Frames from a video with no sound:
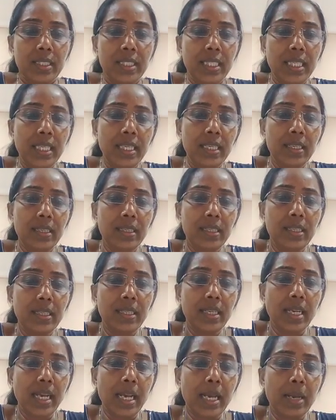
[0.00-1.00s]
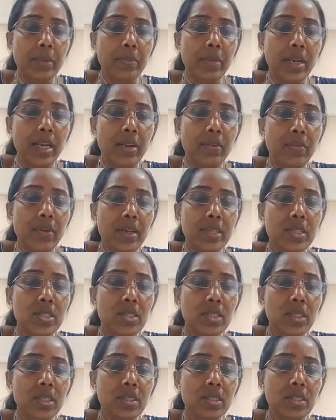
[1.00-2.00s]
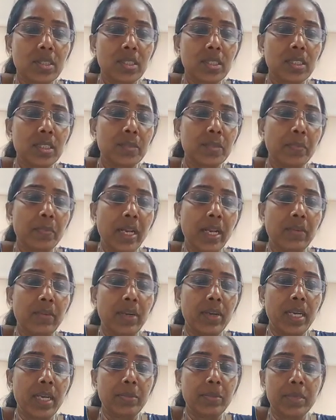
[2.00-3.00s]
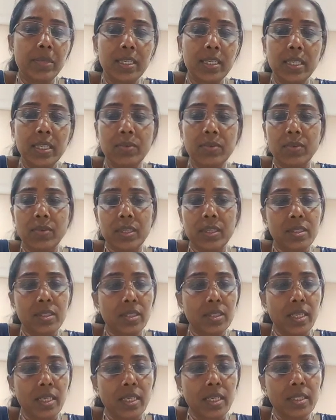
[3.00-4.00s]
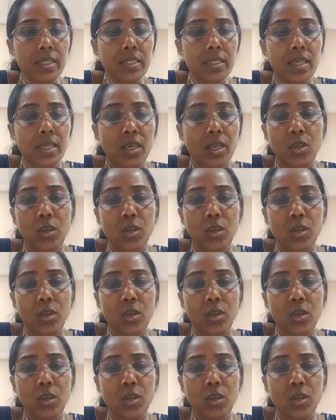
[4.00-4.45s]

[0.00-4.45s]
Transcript: TDM Infrastructures Private Limited versus